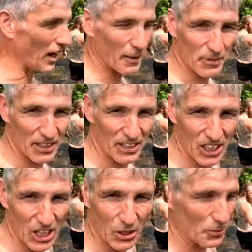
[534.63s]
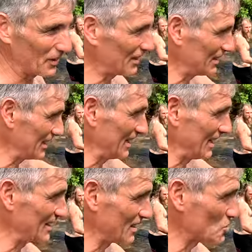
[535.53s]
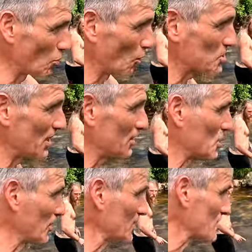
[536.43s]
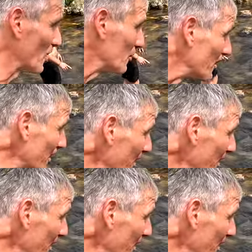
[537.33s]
I'm going to go in this water. Do you think so?